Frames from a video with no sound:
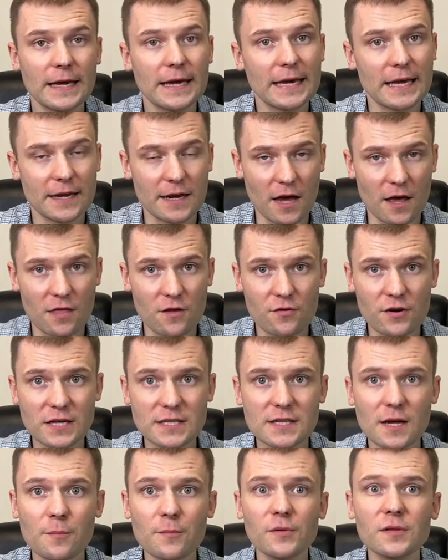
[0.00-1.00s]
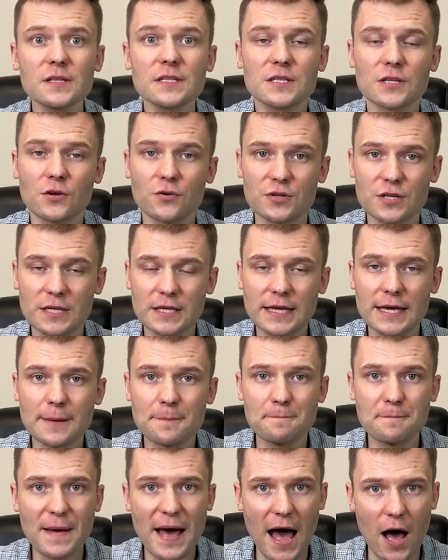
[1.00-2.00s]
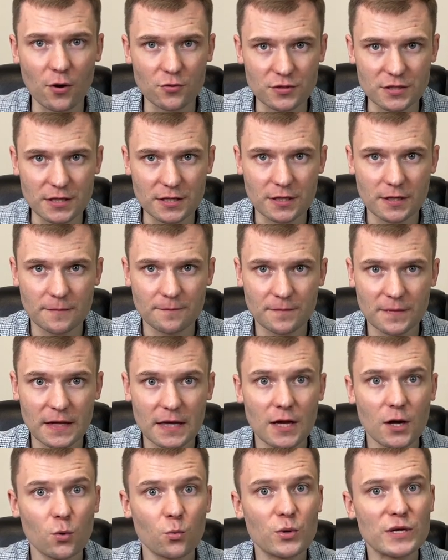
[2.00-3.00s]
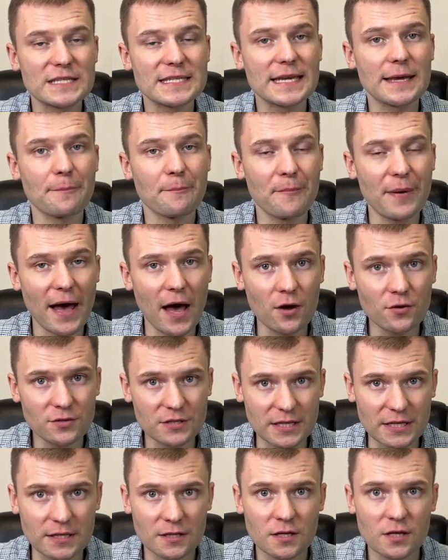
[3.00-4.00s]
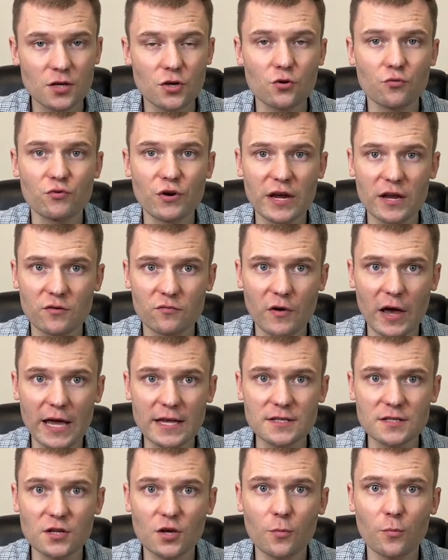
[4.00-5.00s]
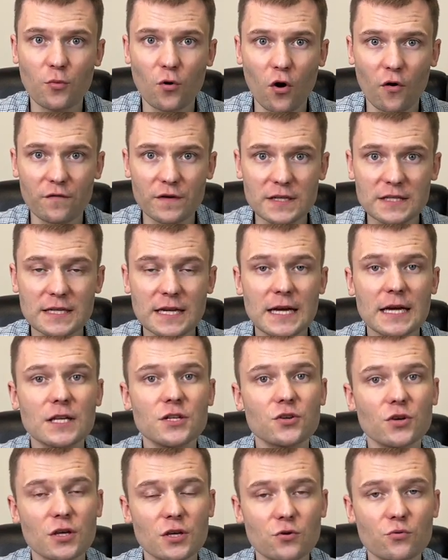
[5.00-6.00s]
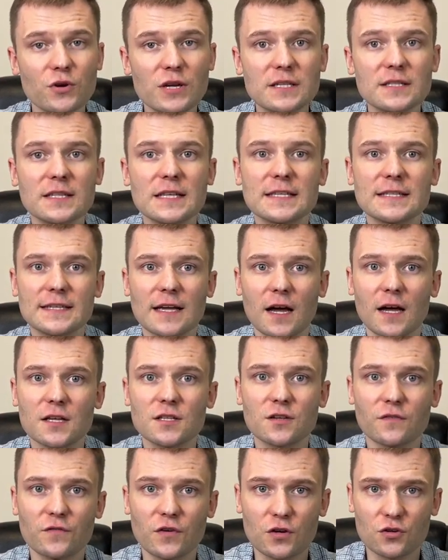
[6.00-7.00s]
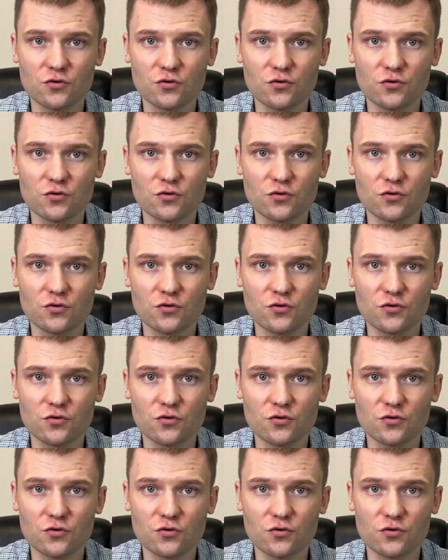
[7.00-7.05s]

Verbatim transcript: Another example is using compounding. With compounding, you reinvest your profits to increase the size of your